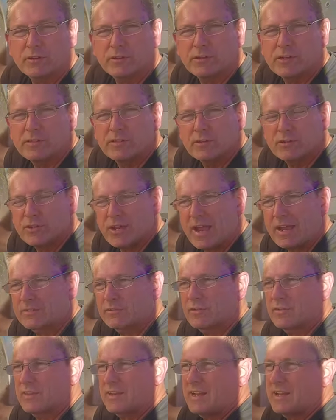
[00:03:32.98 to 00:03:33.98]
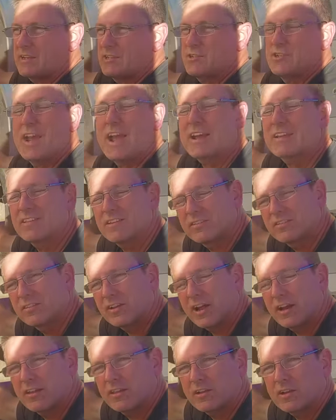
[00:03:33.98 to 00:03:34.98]
underneath the jack so that I could jack this
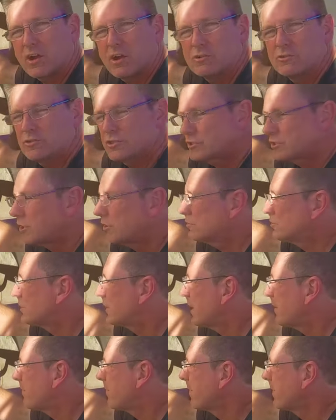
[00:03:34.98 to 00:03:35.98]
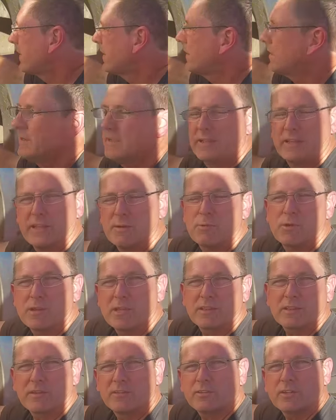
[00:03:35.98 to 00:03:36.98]
side of the coach, coach up, and then we'll
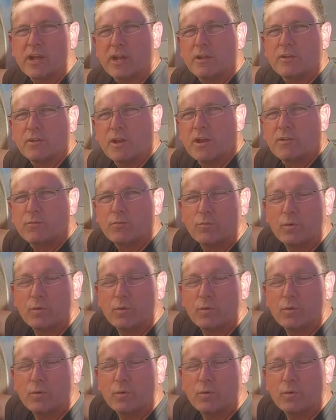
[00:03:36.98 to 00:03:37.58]
get this tire off.